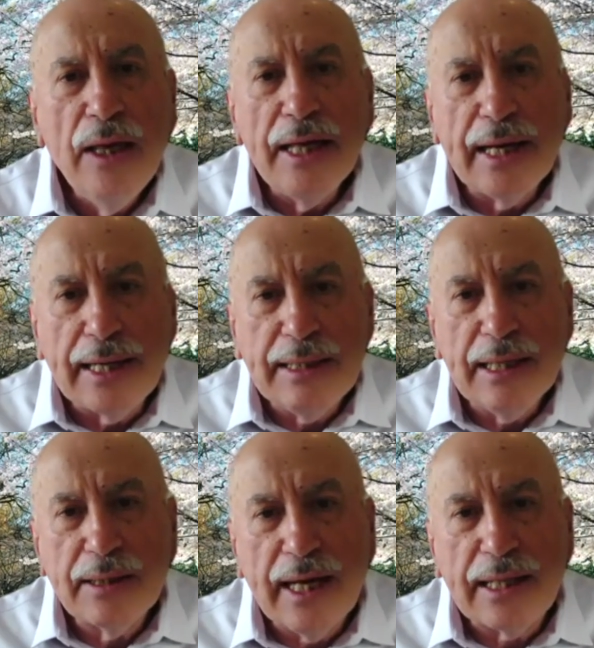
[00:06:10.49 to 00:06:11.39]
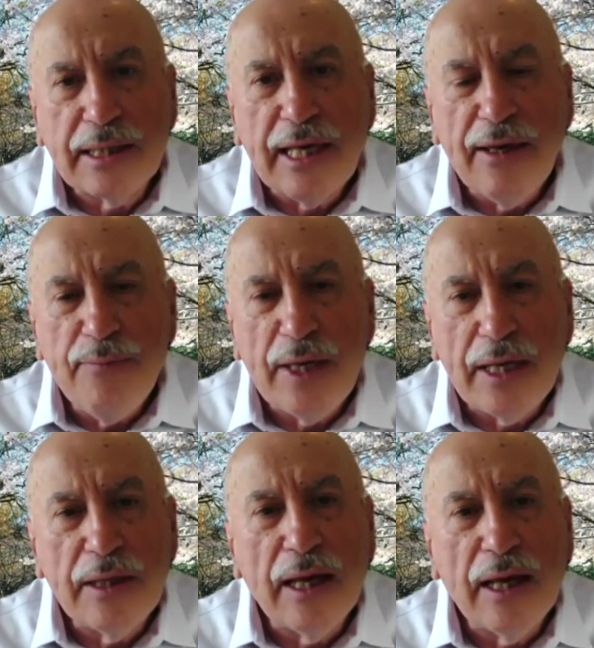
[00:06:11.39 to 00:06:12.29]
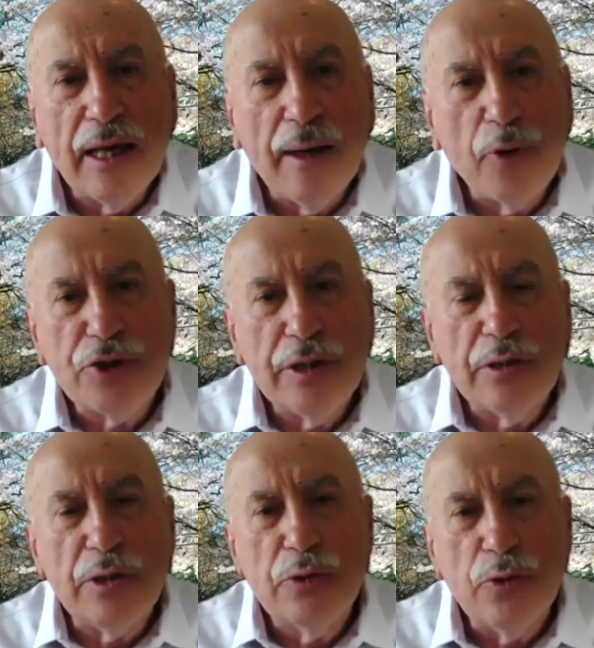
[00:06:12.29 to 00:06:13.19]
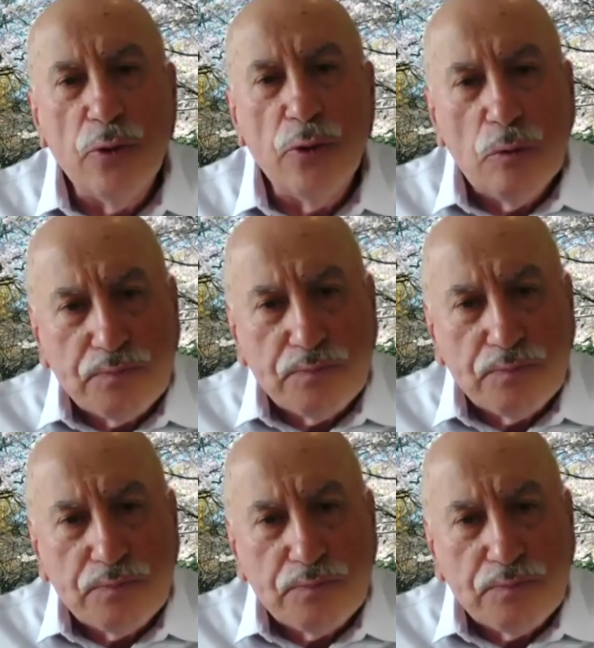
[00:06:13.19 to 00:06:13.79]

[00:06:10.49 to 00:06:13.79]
And I think that gave me the opportunity to